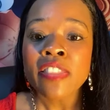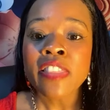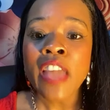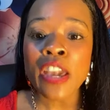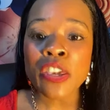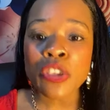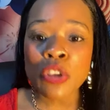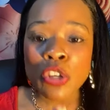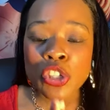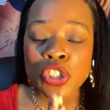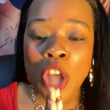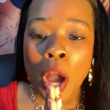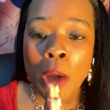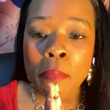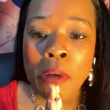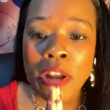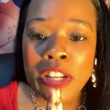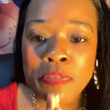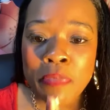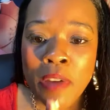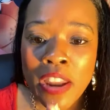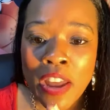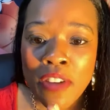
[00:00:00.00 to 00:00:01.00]
Thank you so
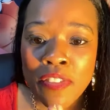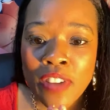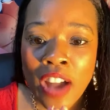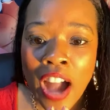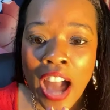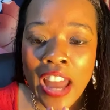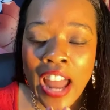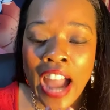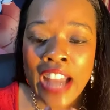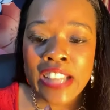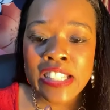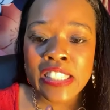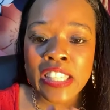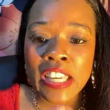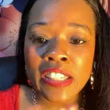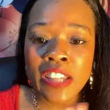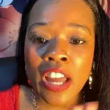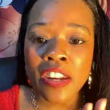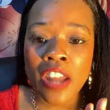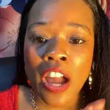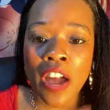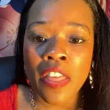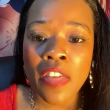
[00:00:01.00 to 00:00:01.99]
much, men of God. I
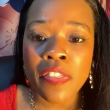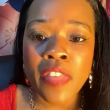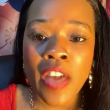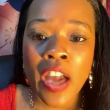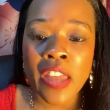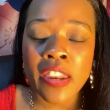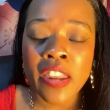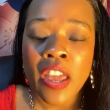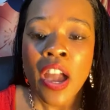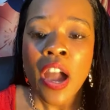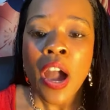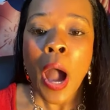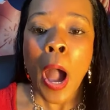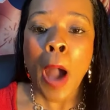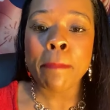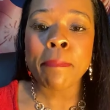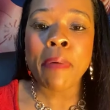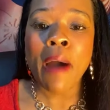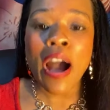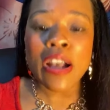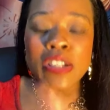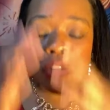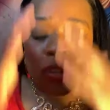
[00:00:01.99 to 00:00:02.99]
see none other than
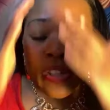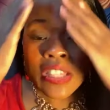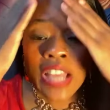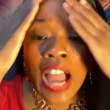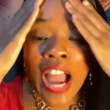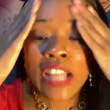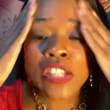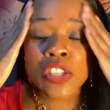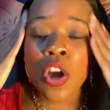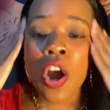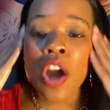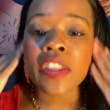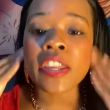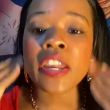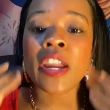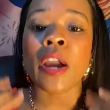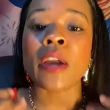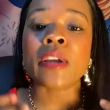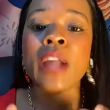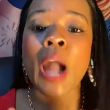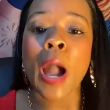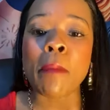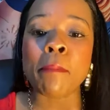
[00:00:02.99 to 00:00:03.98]
Apostle Tyson on
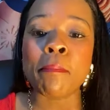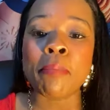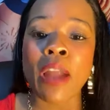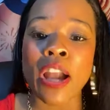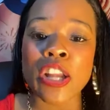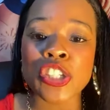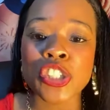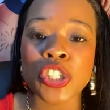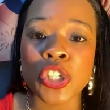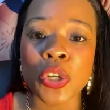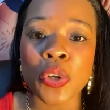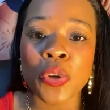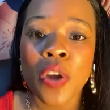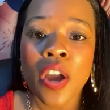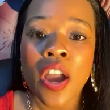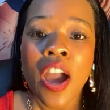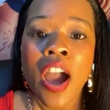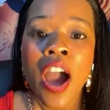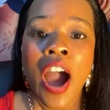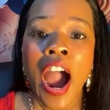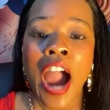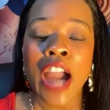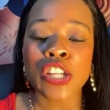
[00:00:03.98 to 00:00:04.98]
here. God bless you.
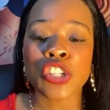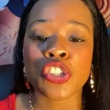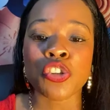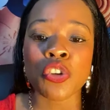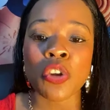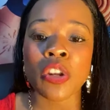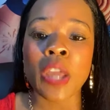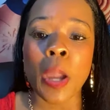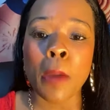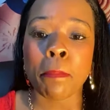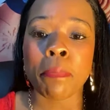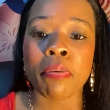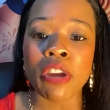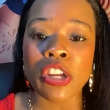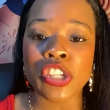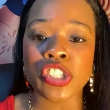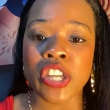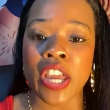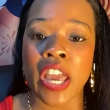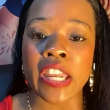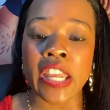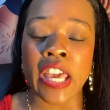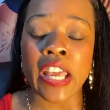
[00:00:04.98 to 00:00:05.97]
I truly
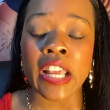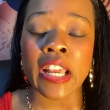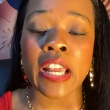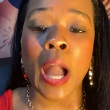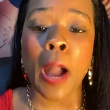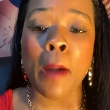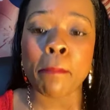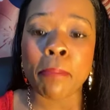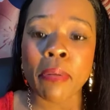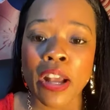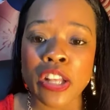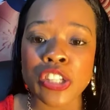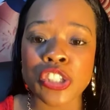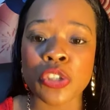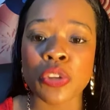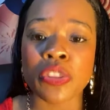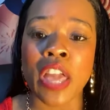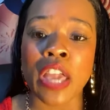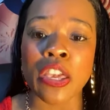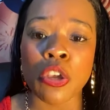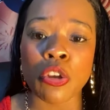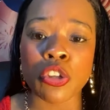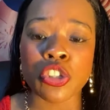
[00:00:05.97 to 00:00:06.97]
appreciate it. God bless
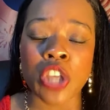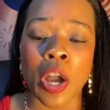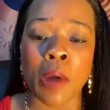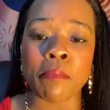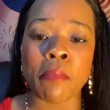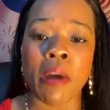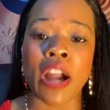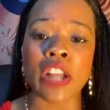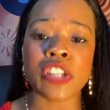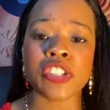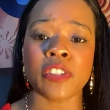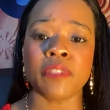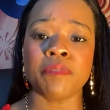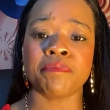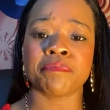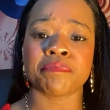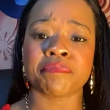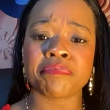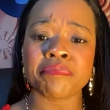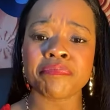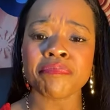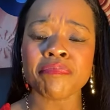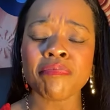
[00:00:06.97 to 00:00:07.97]
you. Thank you so much
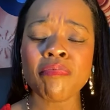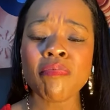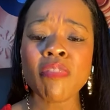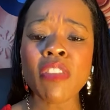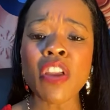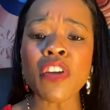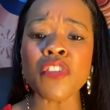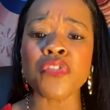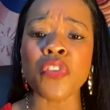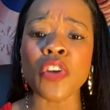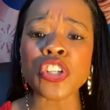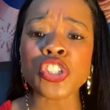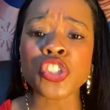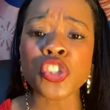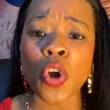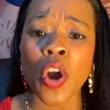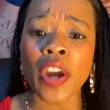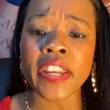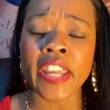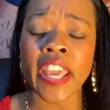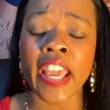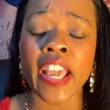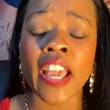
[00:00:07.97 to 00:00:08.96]
for
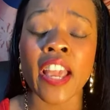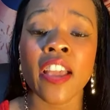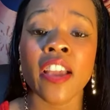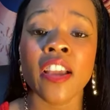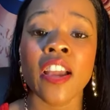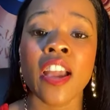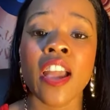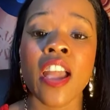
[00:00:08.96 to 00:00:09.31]
joining.